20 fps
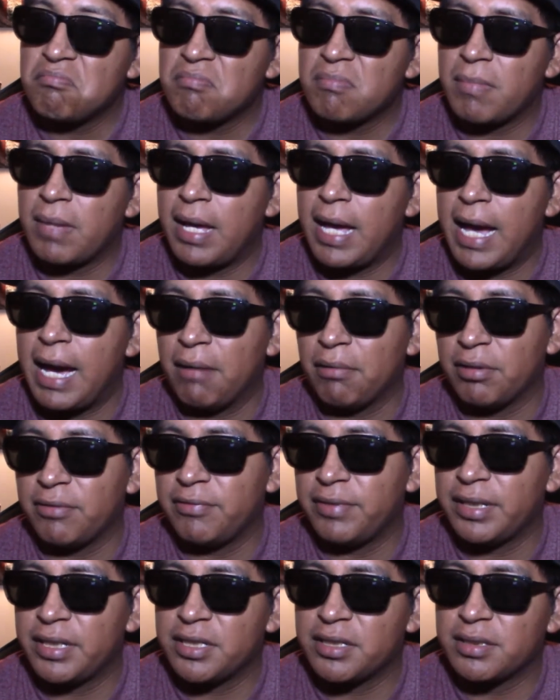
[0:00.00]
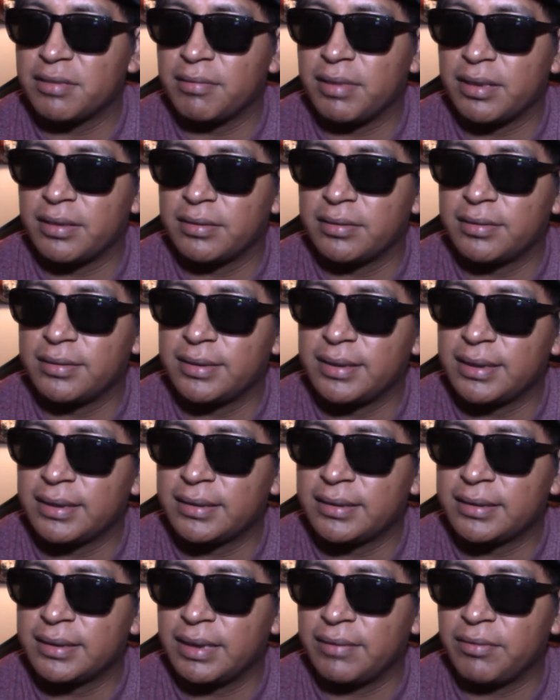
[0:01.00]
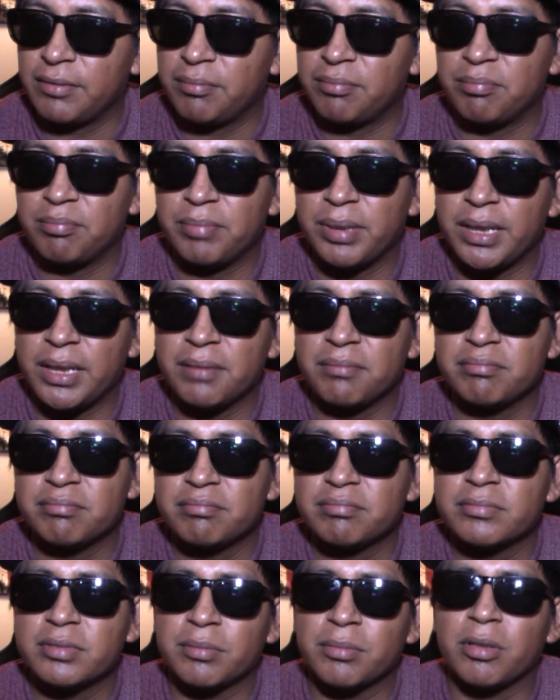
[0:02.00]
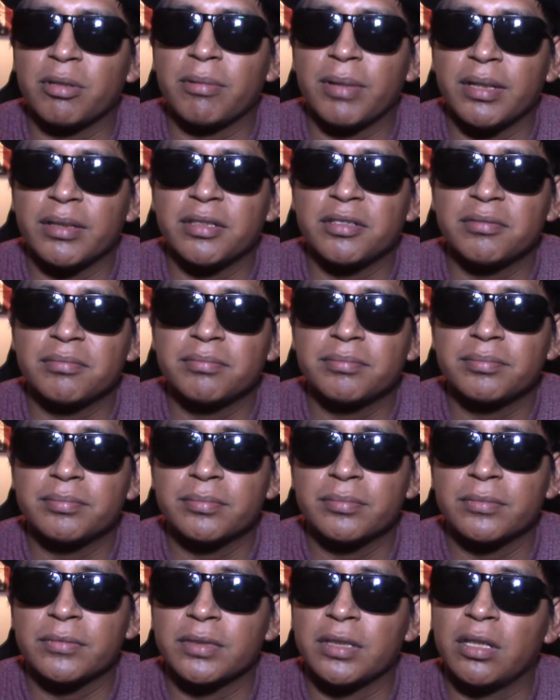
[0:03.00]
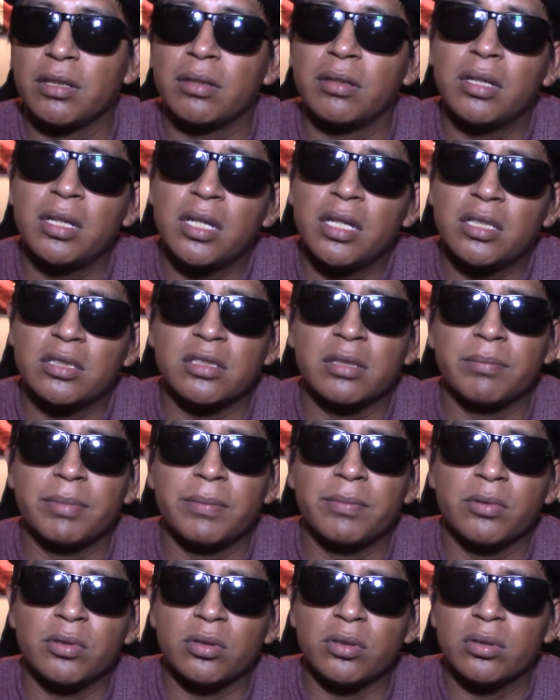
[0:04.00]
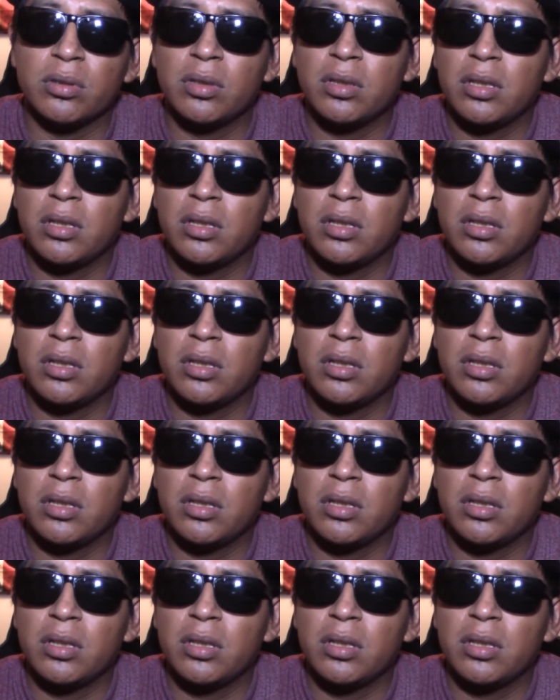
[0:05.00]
I would finish around 6-7 p.m. somewhere around there. You know, some people.